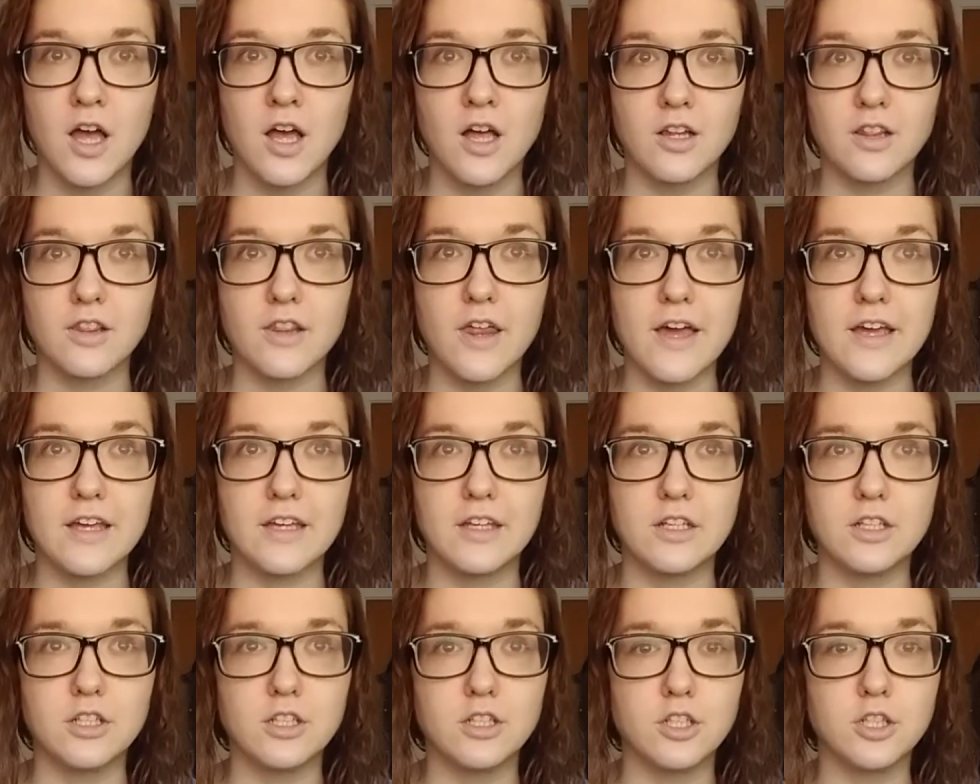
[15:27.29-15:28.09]

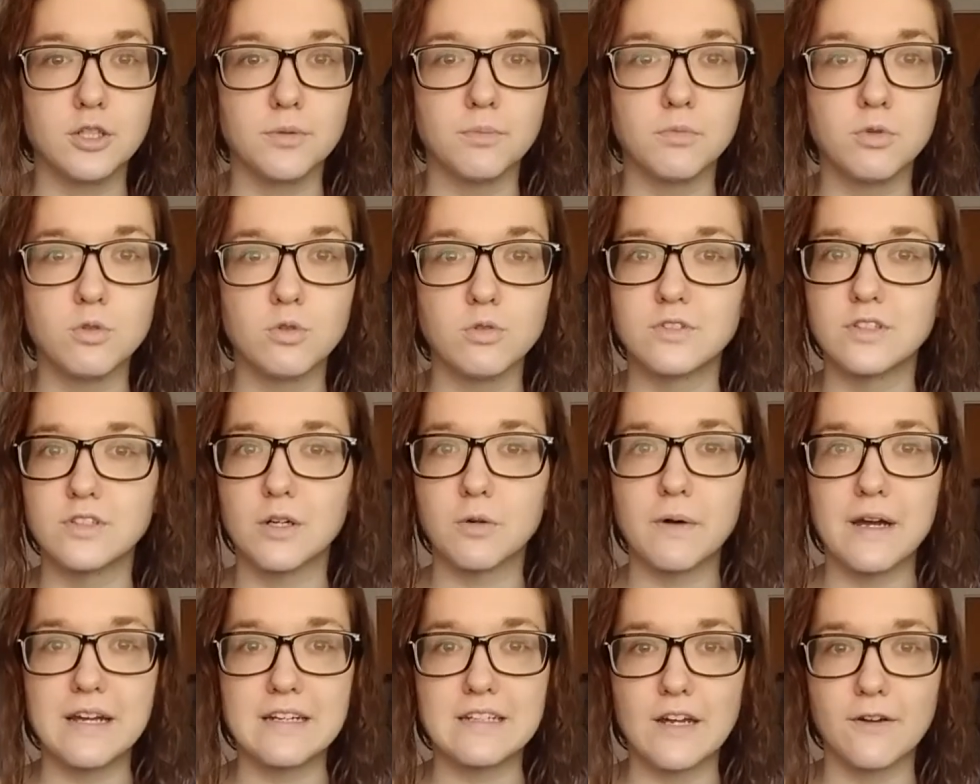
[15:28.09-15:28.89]
Like, your moods are
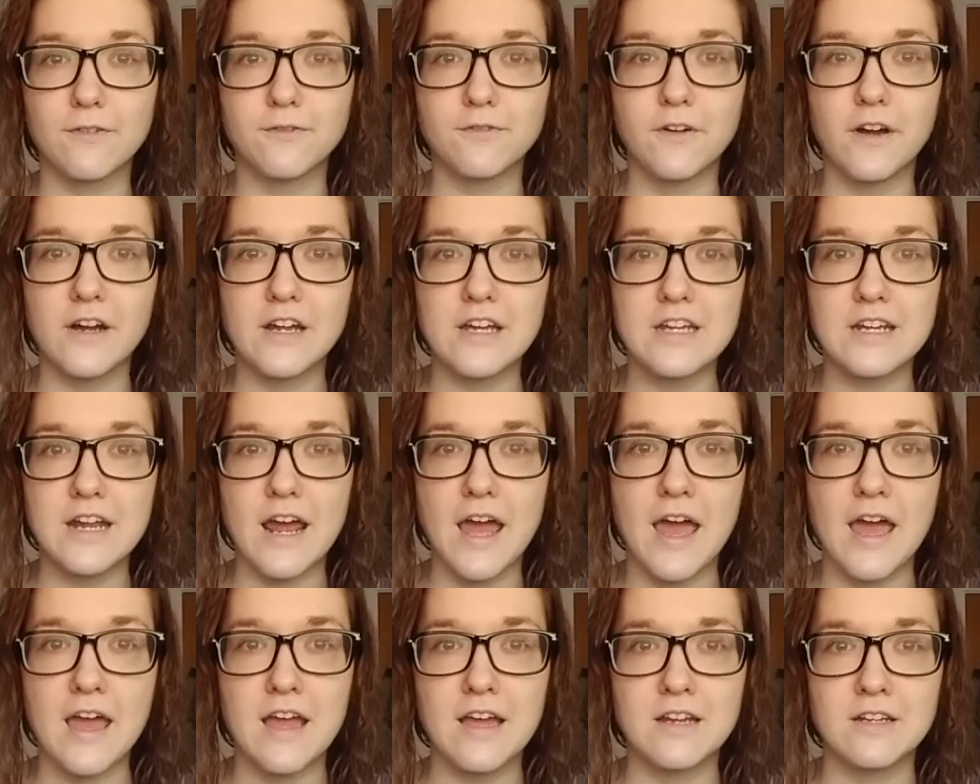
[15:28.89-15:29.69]
way different
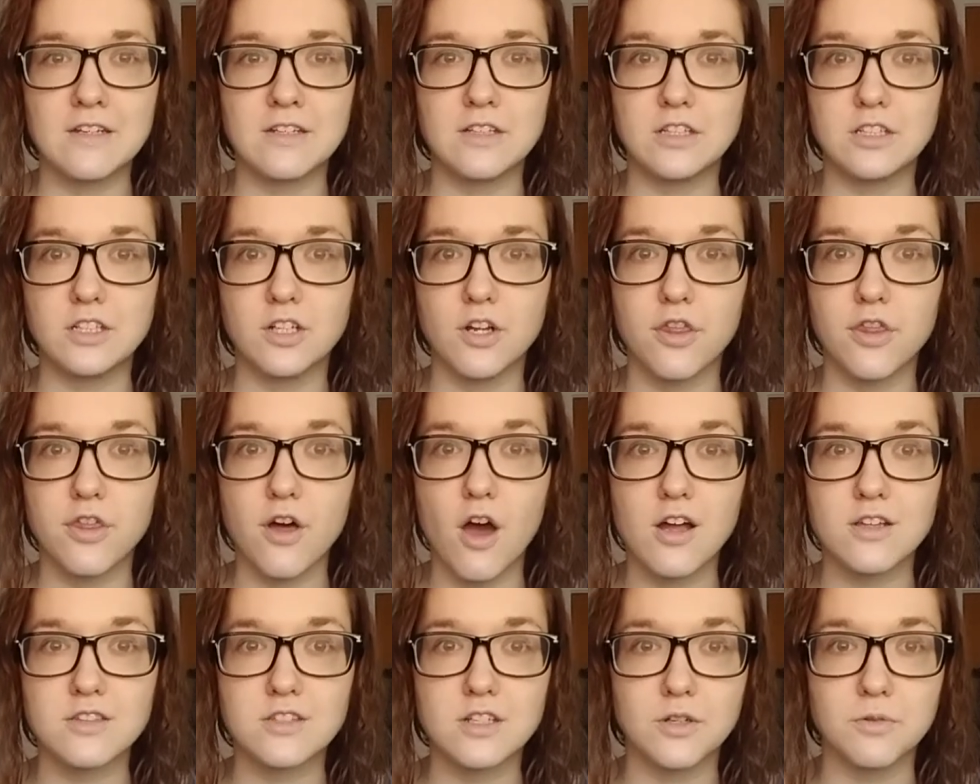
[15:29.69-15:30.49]
and your
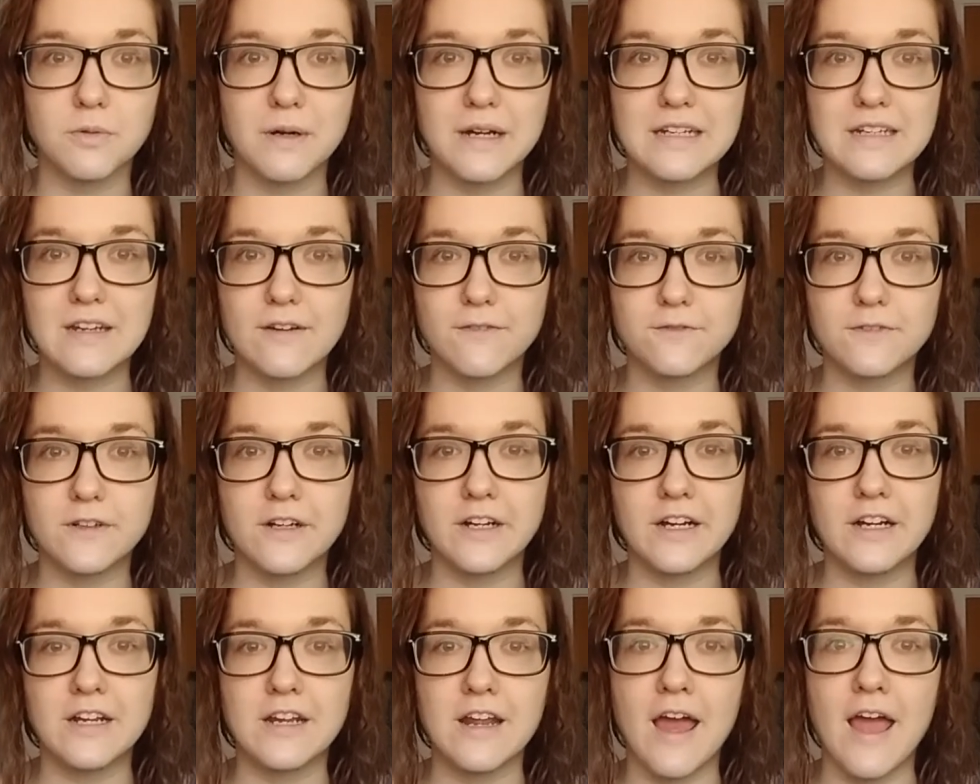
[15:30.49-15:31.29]
thoughts are way
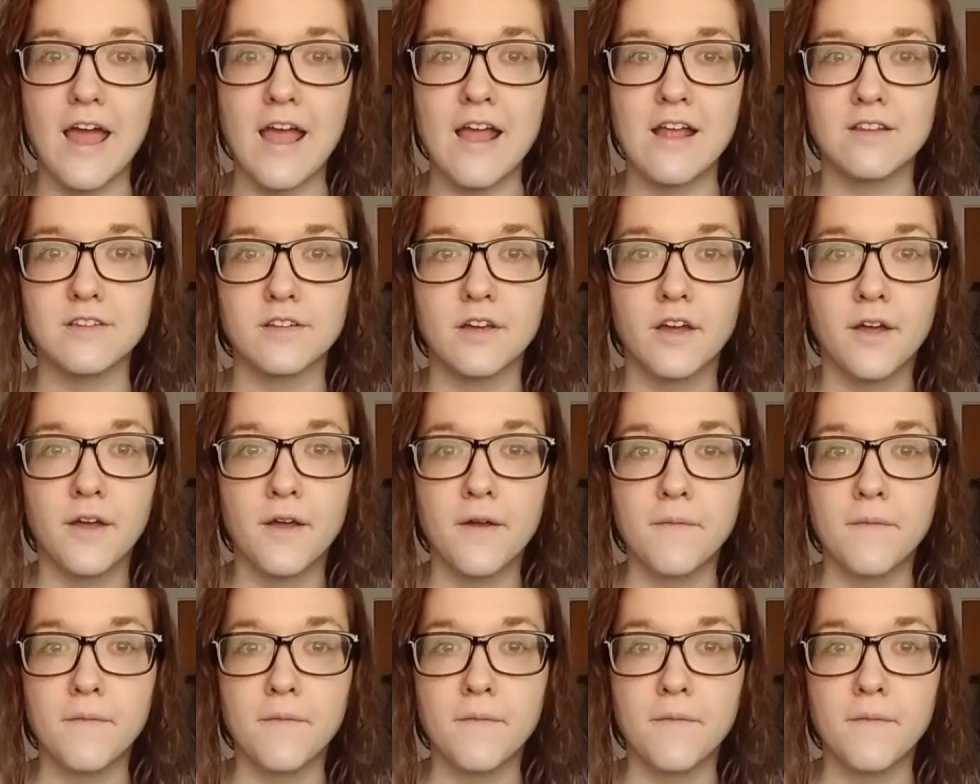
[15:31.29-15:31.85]
different, and